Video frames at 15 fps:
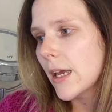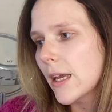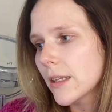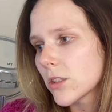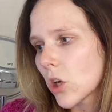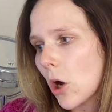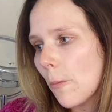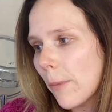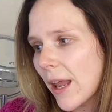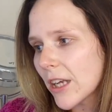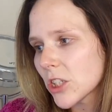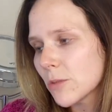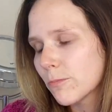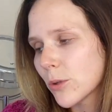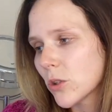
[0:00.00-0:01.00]
It's a
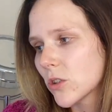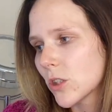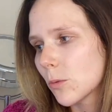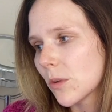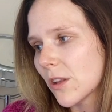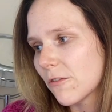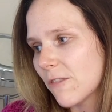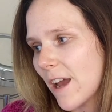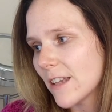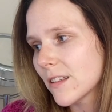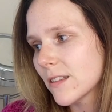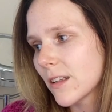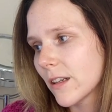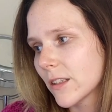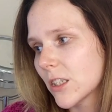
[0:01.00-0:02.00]
complexion booster with the
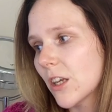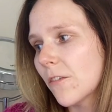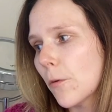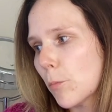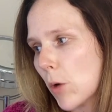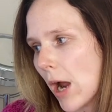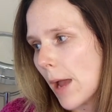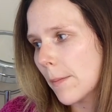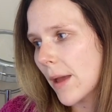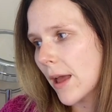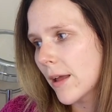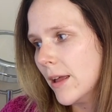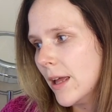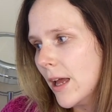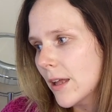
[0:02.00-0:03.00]
versatility of a
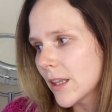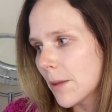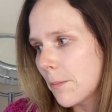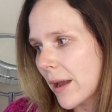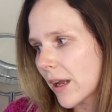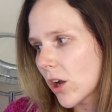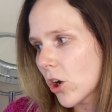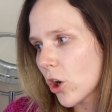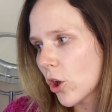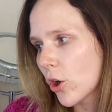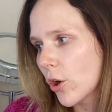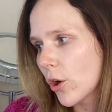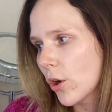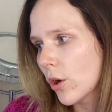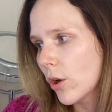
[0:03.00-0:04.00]
primer, the mega
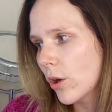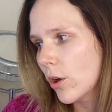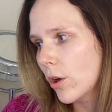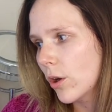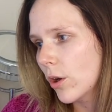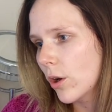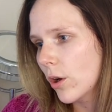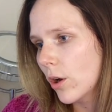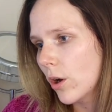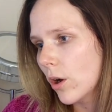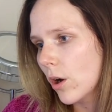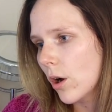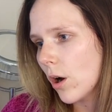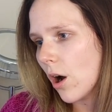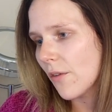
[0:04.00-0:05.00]
glow
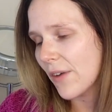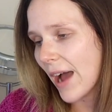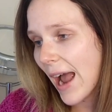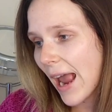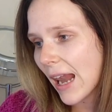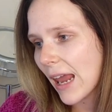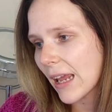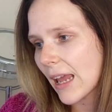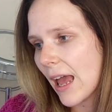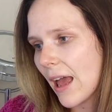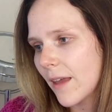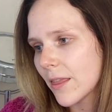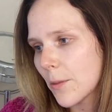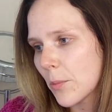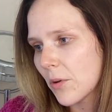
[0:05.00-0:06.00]
of a highlighter, and the